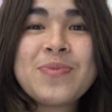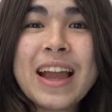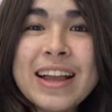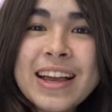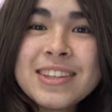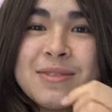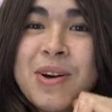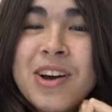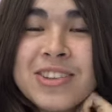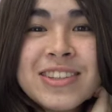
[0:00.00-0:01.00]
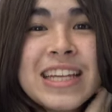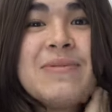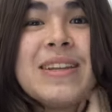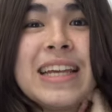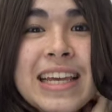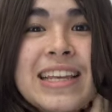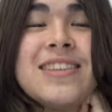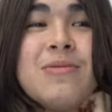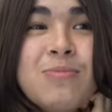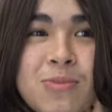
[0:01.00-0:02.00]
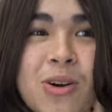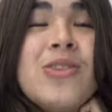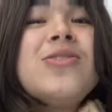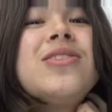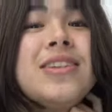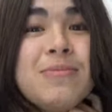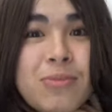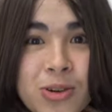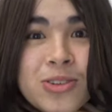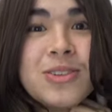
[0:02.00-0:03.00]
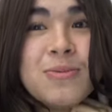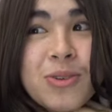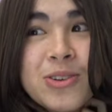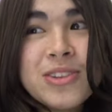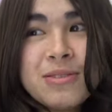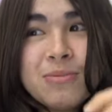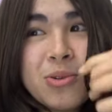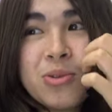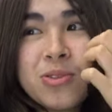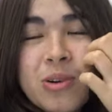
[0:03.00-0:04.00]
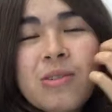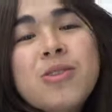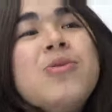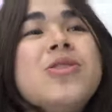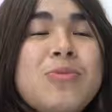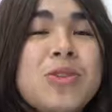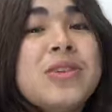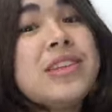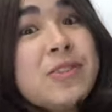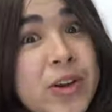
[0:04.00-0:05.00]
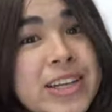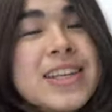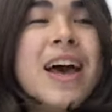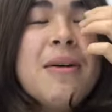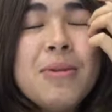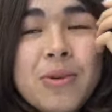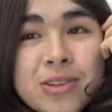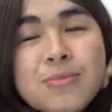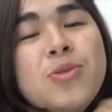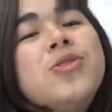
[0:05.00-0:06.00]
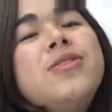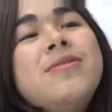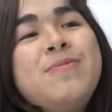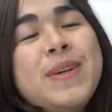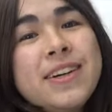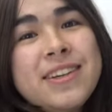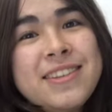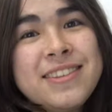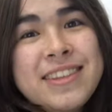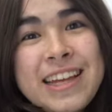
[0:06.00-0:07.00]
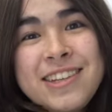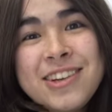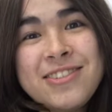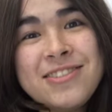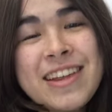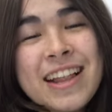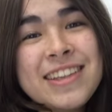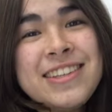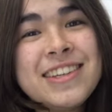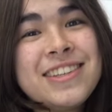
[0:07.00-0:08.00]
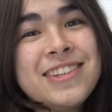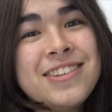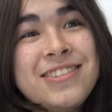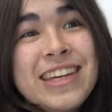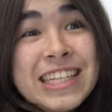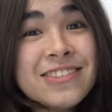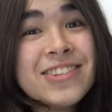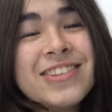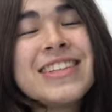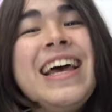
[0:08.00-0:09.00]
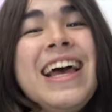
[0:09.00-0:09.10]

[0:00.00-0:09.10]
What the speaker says: I guess the personal statement is the most important. Well, not most important because you have the grades, but most important because LSE doesn't do interviews.